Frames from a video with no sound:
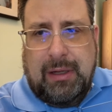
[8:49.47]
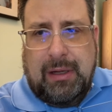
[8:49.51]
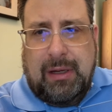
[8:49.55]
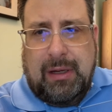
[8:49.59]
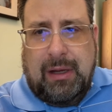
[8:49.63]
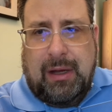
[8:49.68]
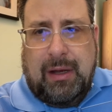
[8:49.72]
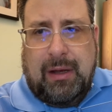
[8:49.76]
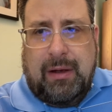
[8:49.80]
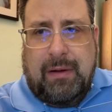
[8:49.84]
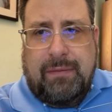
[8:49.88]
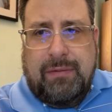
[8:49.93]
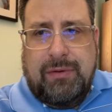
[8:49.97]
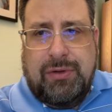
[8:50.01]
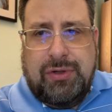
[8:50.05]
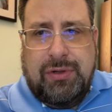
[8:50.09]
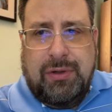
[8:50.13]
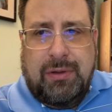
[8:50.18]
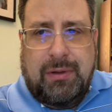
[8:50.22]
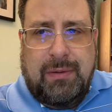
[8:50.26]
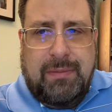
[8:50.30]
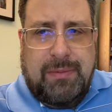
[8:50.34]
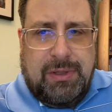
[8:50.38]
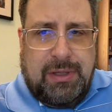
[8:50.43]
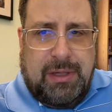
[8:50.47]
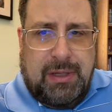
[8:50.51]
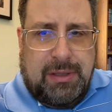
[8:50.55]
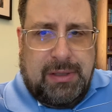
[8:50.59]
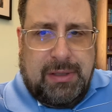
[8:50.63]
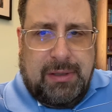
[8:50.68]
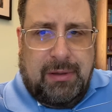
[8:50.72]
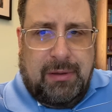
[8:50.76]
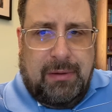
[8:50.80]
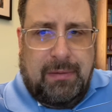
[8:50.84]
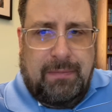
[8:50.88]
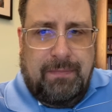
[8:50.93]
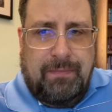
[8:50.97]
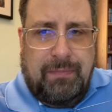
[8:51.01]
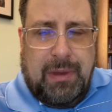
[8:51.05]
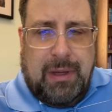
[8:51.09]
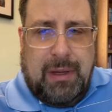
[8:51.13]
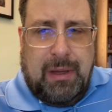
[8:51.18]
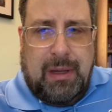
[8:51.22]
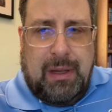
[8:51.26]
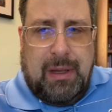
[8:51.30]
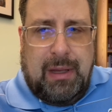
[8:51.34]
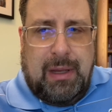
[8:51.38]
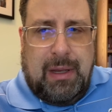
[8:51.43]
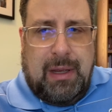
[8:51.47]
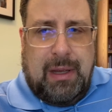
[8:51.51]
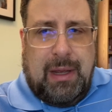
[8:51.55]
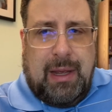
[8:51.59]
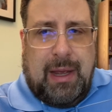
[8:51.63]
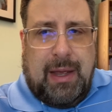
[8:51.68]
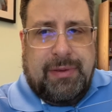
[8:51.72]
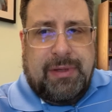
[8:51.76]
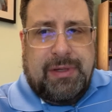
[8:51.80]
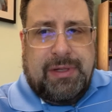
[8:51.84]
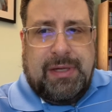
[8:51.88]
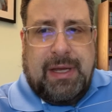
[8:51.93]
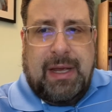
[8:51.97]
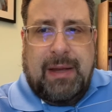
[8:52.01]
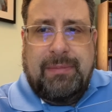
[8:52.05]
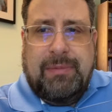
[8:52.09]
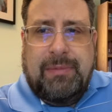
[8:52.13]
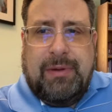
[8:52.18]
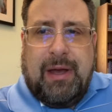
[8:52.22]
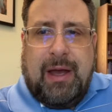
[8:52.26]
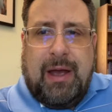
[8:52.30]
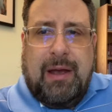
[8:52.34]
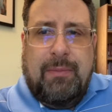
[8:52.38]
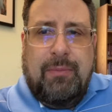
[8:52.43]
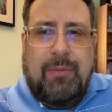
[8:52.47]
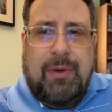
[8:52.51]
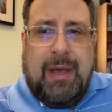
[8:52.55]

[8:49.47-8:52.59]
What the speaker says: of Shulem Shtisel. At the same time,